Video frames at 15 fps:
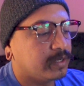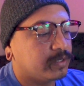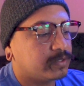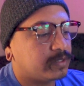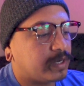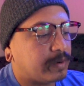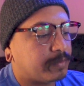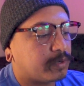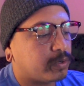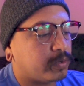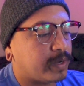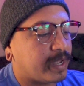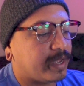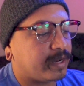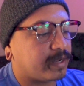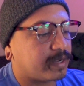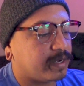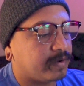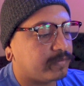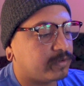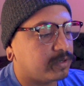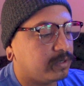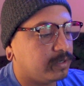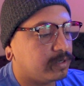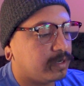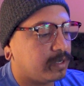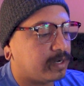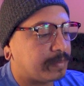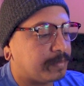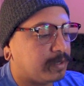So now we're going to go to edit cover,
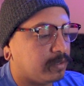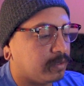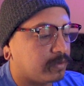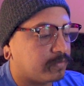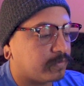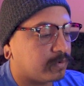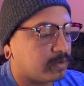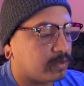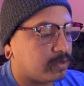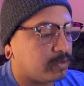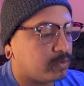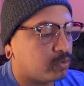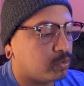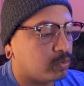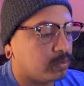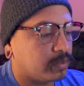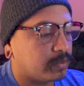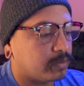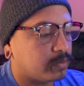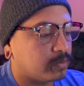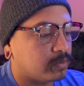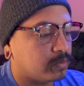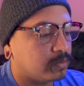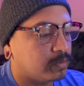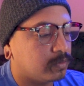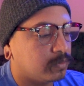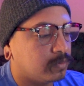and I'm going to look for a cool little